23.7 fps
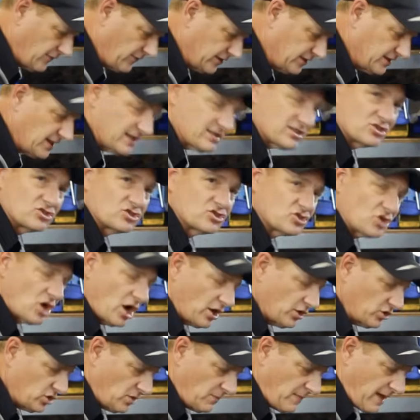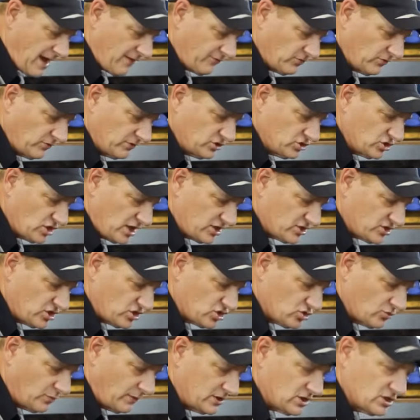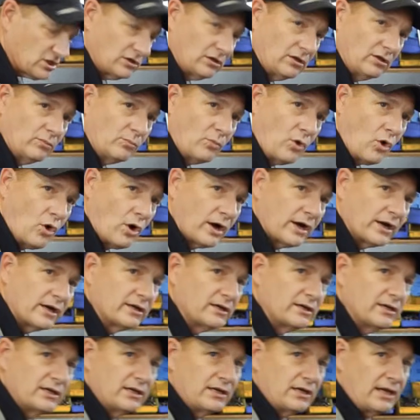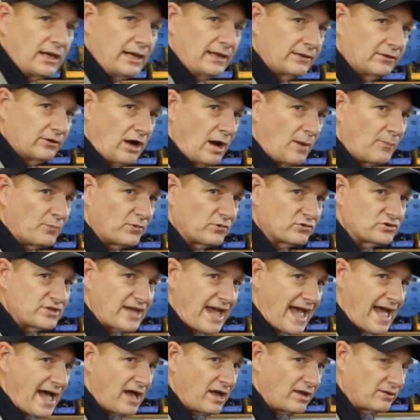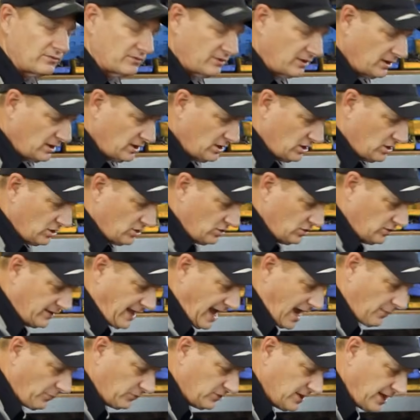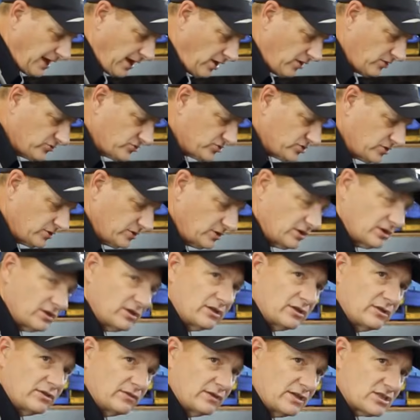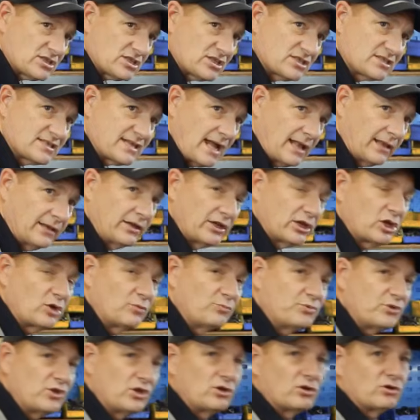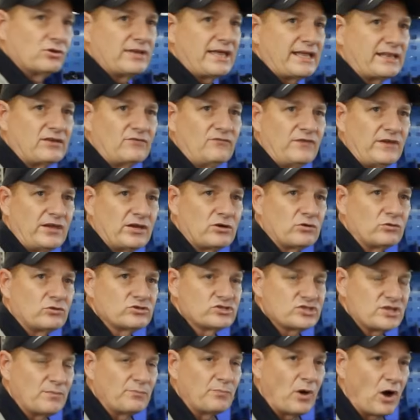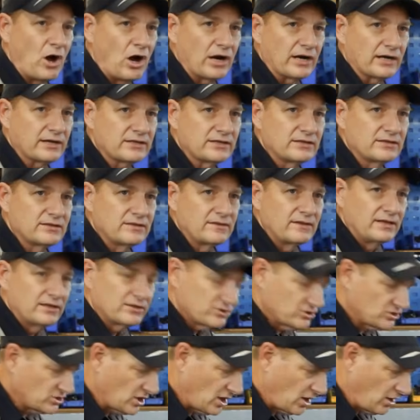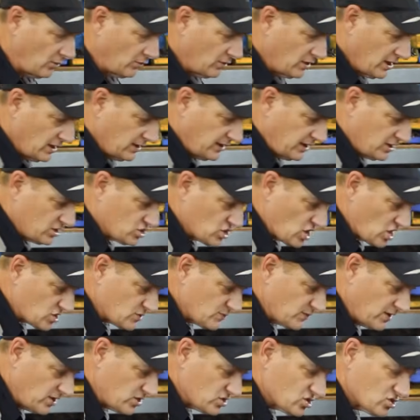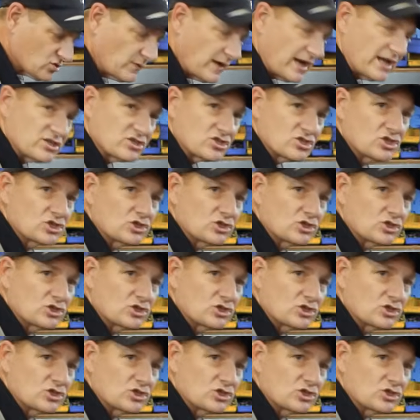it doesn't start, you may have to adjust this switch a little more, either up or down. This is telling the computer that the vehicle is in park. So the adjustment of the switch is